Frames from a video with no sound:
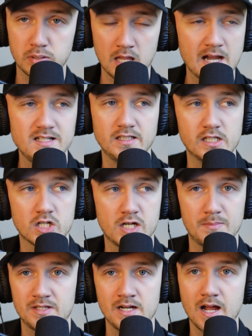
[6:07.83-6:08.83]
Blind
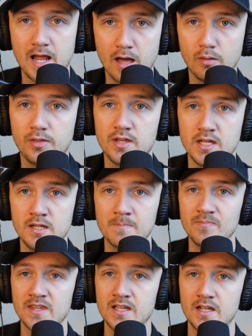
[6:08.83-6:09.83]
leadership is not healthy
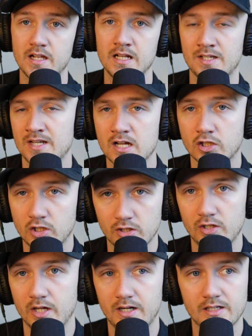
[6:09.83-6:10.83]
and it's not
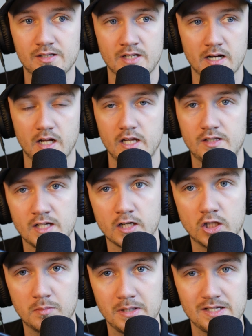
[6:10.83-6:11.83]
good. It's not a, it's not
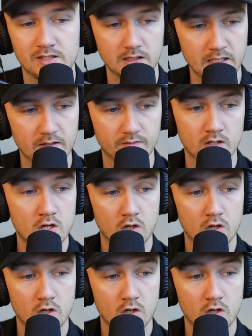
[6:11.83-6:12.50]
a good place to live.